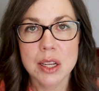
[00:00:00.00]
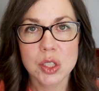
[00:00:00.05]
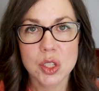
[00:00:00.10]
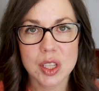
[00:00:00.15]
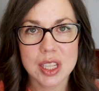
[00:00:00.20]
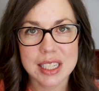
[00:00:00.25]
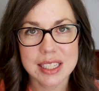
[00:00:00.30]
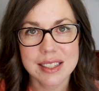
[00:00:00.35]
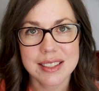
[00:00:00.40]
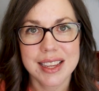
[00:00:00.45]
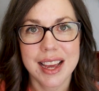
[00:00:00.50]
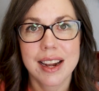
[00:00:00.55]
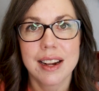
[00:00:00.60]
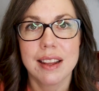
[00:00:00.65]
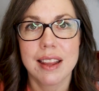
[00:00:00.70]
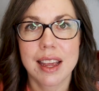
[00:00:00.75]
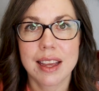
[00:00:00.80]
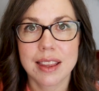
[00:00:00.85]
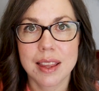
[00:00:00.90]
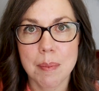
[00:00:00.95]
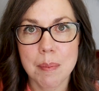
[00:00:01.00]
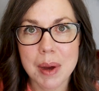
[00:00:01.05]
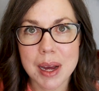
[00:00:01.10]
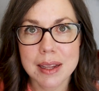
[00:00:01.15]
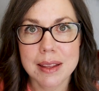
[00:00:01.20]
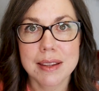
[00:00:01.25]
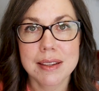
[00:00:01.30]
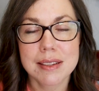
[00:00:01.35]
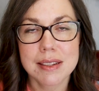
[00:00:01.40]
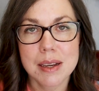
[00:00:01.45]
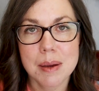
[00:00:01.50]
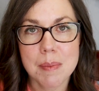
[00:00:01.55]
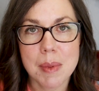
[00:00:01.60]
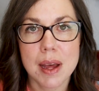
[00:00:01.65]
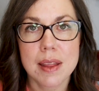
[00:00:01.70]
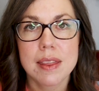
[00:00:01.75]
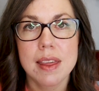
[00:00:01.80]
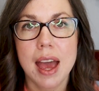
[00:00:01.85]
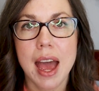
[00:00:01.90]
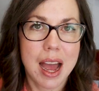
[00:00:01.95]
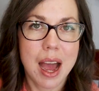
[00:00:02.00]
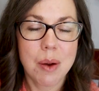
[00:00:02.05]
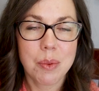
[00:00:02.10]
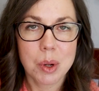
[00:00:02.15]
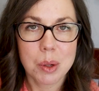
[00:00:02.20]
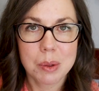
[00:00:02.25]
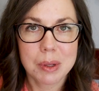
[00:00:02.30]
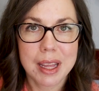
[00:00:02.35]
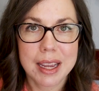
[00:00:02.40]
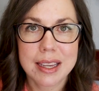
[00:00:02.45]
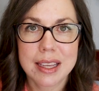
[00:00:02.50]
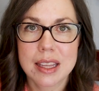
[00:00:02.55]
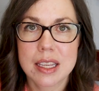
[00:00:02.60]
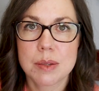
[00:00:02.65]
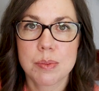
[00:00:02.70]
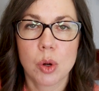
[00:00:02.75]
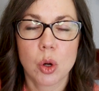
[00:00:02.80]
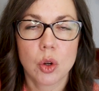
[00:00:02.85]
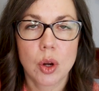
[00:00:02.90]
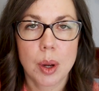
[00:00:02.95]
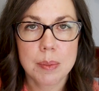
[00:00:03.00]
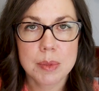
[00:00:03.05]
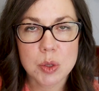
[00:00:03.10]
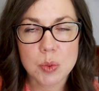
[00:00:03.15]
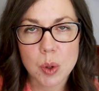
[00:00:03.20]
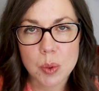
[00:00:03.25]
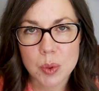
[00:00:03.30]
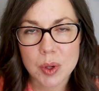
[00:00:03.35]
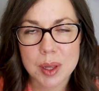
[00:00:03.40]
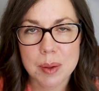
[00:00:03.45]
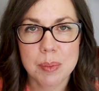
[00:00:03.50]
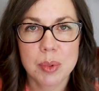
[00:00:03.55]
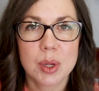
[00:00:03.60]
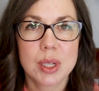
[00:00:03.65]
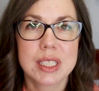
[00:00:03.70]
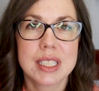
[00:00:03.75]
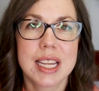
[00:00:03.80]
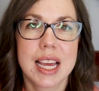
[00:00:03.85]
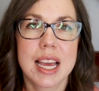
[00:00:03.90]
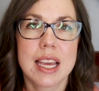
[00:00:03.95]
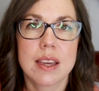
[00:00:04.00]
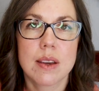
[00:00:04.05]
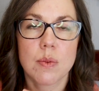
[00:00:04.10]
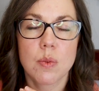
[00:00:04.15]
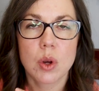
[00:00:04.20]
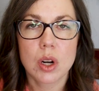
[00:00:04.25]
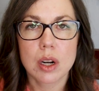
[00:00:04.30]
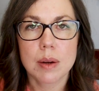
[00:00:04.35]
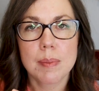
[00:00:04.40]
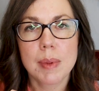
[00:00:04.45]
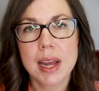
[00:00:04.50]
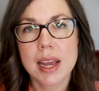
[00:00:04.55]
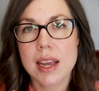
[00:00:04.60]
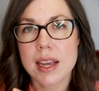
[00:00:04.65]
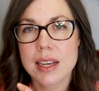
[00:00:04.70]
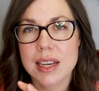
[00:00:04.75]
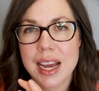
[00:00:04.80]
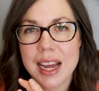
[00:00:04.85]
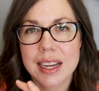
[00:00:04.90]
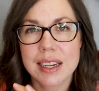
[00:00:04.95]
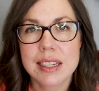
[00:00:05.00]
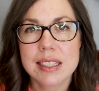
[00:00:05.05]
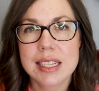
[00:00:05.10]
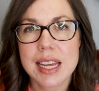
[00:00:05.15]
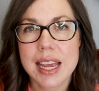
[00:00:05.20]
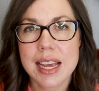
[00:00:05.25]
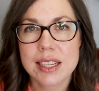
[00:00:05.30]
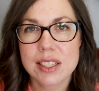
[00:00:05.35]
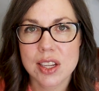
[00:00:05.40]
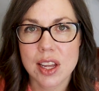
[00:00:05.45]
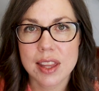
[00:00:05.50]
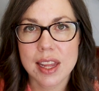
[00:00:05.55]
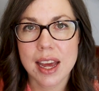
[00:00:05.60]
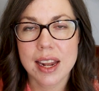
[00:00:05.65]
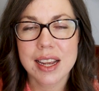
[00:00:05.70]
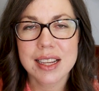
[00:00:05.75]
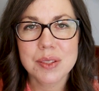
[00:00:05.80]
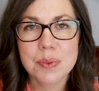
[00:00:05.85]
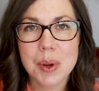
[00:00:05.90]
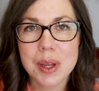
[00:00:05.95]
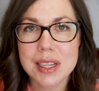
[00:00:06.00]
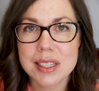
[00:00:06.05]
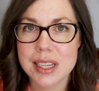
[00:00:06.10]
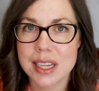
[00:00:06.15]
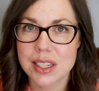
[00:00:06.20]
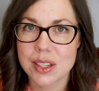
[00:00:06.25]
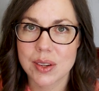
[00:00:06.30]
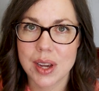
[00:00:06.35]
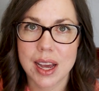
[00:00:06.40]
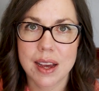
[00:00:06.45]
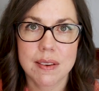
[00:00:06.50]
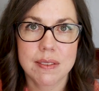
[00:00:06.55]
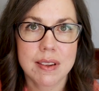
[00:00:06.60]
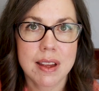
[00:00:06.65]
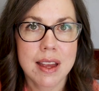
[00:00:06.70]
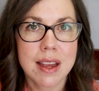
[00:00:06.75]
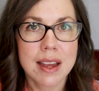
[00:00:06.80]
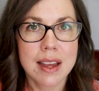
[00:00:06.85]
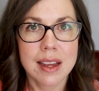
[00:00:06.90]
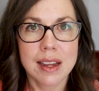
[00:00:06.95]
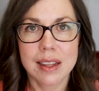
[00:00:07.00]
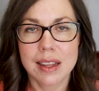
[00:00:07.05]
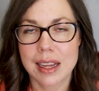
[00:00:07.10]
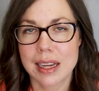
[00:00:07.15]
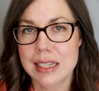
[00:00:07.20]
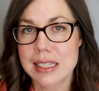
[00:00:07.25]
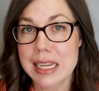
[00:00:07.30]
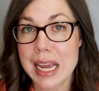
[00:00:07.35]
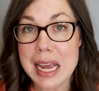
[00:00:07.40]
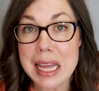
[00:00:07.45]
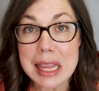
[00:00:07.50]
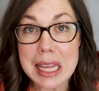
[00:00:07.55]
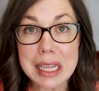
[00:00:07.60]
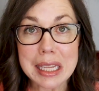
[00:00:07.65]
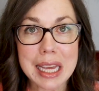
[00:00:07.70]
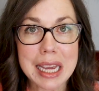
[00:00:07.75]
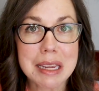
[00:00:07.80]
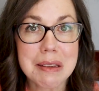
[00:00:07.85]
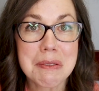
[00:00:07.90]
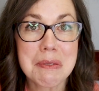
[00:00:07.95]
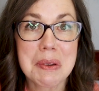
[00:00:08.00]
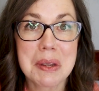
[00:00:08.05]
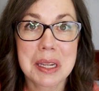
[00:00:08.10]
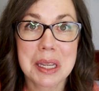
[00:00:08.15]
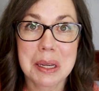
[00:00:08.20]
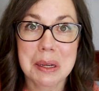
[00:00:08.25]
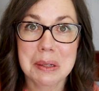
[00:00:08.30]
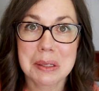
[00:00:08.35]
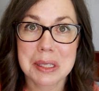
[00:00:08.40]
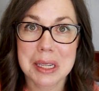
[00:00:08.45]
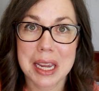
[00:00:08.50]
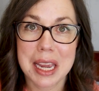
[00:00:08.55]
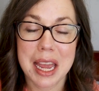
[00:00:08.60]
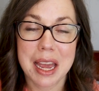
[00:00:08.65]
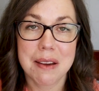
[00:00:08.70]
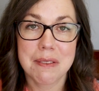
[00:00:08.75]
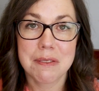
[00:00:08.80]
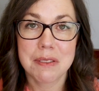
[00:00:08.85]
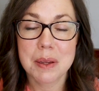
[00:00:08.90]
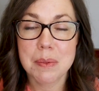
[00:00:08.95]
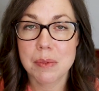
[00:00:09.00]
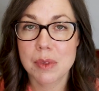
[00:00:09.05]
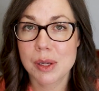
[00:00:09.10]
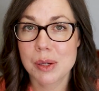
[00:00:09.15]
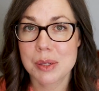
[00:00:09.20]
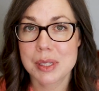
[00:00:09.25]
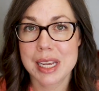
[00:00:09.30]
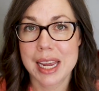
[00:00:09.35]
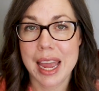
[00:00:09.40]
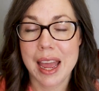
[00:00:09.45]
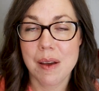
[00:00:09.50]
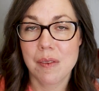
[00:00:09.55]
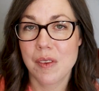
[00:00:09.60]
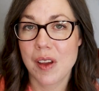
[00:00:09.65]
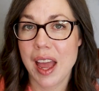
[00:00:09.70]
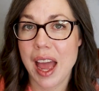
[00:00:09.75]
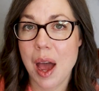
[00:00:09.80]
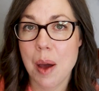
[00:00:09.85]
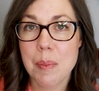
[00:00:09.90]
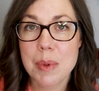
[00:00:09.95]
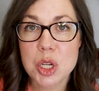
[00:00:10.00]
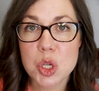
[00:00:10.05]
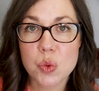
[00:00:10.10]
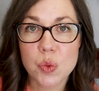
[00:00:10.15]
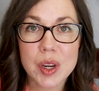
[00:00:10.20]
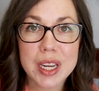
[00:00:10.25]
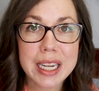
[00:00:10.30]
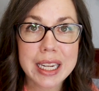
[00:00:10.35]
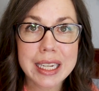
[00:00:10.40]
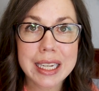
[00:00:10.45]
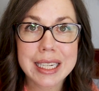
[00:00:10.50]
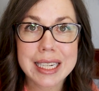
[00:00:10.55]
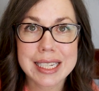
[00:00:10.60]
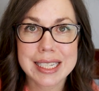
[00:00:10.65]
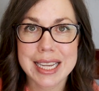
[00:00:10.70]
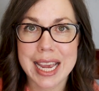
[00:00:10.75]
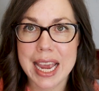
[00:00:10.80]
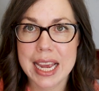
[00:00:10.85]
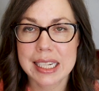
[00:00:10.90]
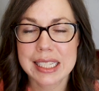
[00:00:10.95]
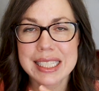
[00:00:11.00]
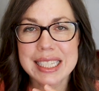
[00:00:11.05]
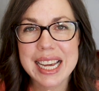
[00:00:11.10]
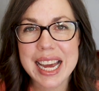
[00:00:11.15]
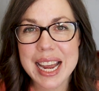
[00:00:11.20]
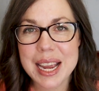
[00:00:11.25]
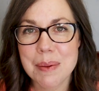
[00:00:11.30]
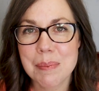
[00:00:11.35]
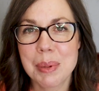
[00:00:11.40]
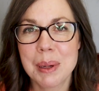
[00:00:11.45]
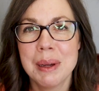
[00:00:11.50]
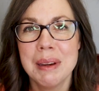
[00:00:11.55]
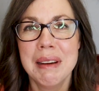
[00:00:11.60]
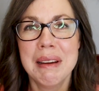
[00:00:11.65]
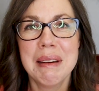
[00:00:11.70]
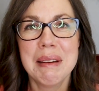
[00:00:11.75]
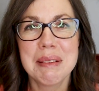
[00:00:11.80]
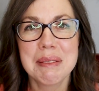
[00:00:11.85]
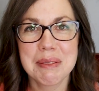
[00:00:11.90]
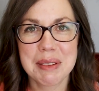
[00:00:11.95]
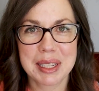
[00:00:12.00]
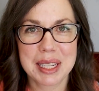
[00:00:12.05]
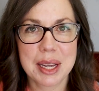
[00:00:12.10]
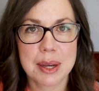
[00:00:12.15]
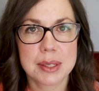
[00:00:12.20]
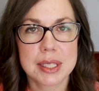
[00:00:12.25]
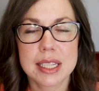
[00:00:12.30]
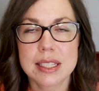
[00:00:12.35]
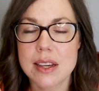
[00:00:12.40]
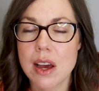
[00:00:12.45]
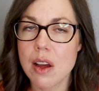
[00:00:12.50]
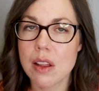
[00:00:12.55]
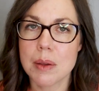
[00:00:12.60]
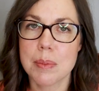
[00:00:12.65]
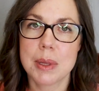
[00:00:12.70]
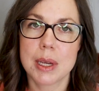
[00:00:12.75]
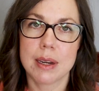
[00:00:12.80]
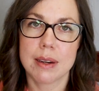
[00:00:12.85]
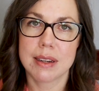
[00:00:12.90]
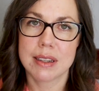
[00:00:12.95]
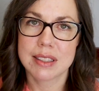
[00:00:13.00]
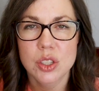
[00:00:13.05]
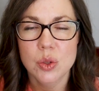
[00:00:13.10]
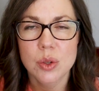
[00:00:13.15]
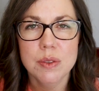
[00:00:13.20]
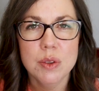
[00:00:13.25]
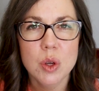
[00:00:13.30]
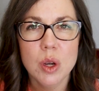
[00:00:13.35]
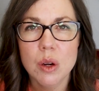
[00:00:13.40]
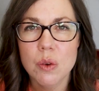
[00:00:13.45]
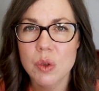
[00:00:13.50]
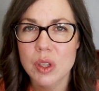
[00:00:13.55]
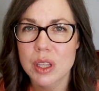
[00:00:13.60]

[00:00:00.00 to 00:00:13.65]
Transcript: So this is kind of like the month to month, how we were liking these programs, what were the books like, what are my kind of takes on that, as well as I do have like day in the life videos, I have flip throughs, I have how much reading in a day type videos, it's all up there. So if you are